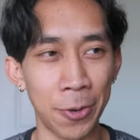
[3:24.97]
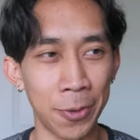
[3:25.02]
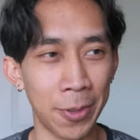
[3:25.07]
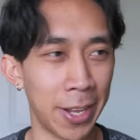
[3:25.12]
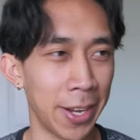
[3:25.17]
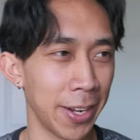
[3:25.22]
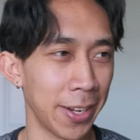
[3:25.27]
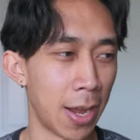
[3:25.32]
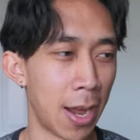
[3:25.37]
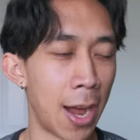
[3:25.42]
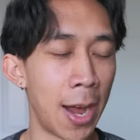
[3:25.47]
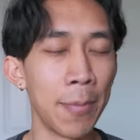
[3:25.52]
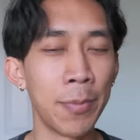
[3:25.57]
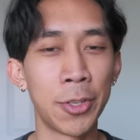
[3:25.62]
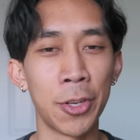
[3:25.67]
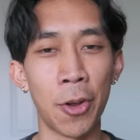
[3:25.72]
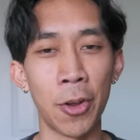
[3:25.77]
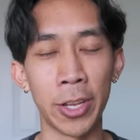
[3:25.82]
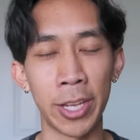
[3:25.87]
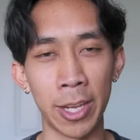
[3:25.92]
Like, I'm
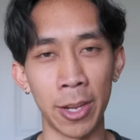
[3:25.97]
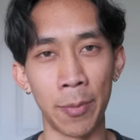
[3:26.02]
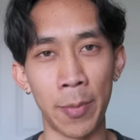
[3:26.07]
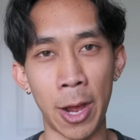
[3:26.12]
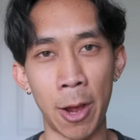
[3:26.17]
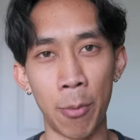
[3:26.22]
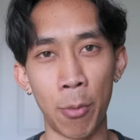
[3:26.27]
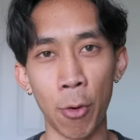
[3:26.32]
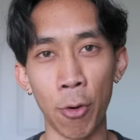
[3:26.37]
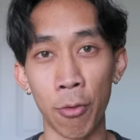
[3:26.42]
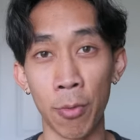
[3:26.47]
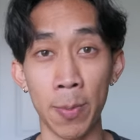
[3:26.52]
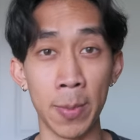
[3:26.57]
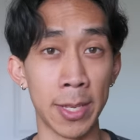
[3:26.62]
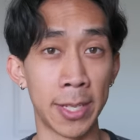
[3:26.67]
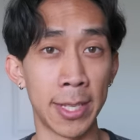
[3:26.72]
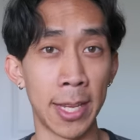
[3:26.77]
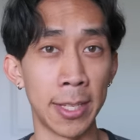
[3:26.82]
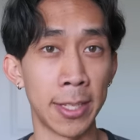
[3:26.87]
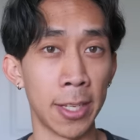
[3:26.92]
talking about more from the
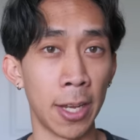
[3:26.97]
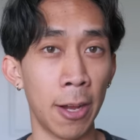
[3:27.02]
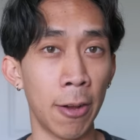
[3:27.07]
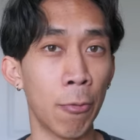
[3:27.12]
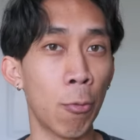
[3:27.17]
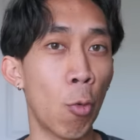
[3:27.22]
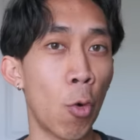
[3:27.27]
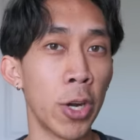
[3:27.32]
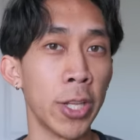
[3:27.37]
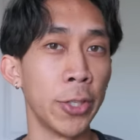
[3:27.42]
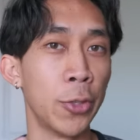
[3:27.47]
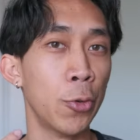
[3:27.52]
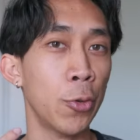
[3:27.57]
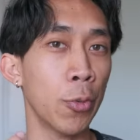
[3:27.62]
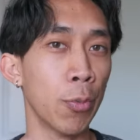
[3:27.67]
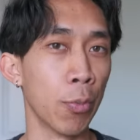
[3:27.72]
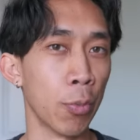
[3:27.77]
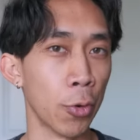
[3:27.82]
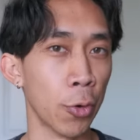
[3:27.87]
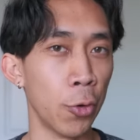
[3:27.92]
sense of wanting to
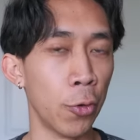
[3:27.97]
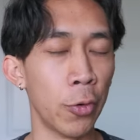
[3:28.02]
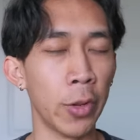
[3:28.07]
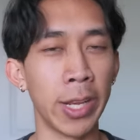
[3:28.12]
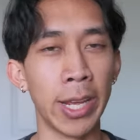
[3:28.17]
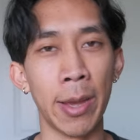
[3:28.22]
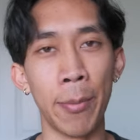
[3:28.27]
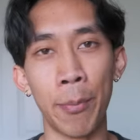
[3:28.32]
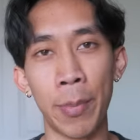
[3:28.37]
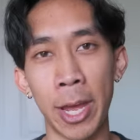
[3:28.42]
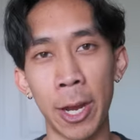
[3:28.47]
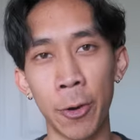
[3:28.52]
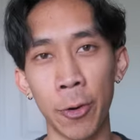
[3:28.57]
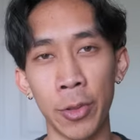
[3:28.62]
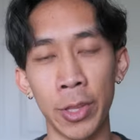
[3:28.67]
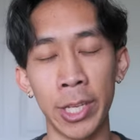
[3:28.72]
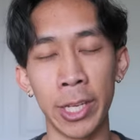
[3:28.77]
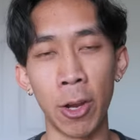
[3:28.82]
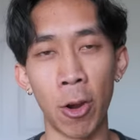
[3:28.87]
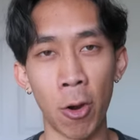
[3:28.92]
improve and get better in the